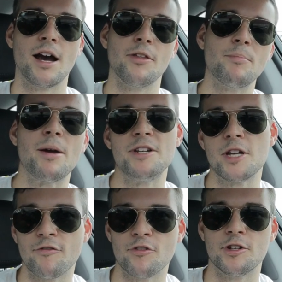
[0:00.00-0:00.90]
Now, that might be
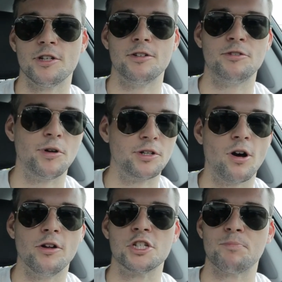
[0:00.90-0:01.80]
tougher to
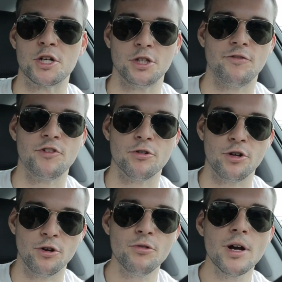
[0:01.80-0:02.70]
acknowledge, especially if you're
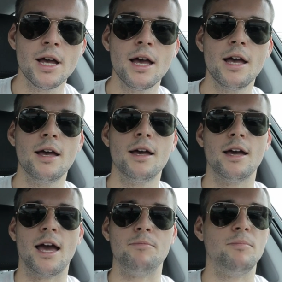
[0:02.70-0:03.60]
new
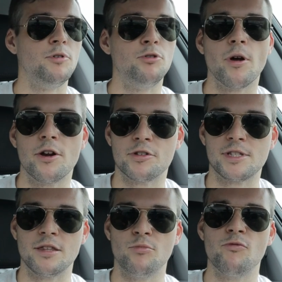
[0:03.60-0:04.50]
and you don't
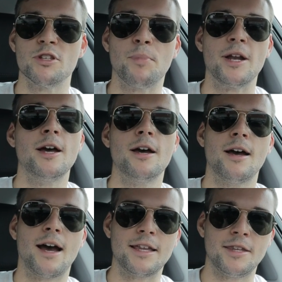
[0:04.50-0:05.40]
understand the movements, but
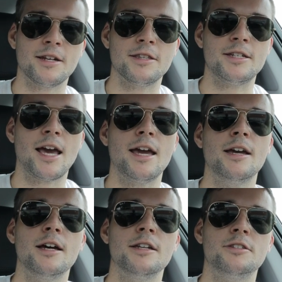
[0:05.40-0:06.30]
at the end of the
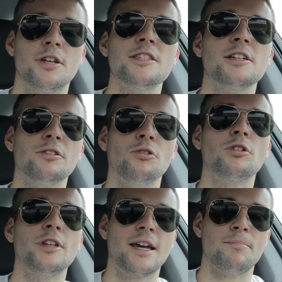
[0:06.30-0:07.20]
day, does it
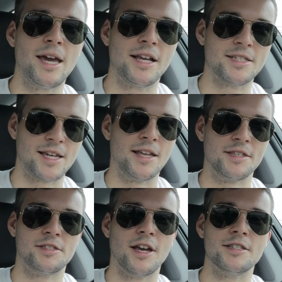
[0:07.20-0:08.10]
look like it makes
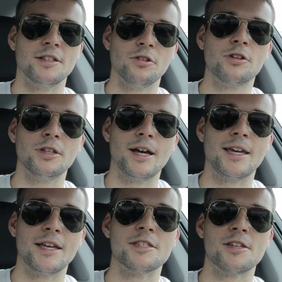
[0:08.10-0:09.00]
sense? Does it look
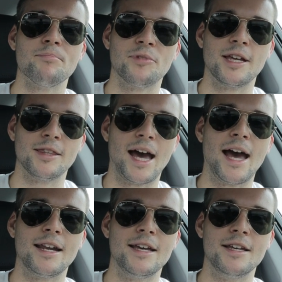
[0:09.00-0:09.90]
like it's something
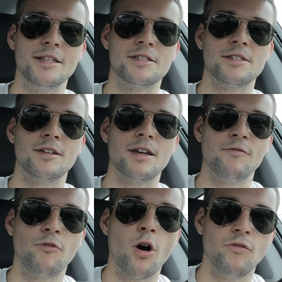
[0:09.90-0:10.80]
that is
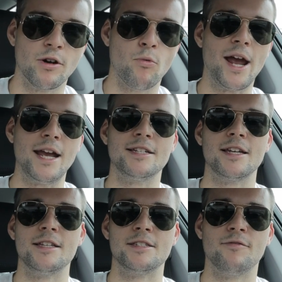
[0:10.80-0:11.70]
involving weight,
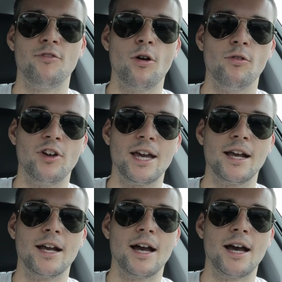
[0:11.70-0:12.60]
is
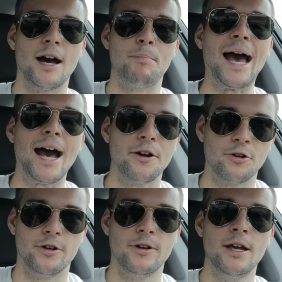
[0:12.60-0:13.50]
involving a
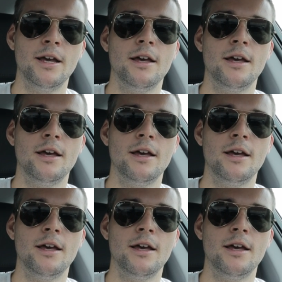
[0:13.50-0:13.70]
pattern?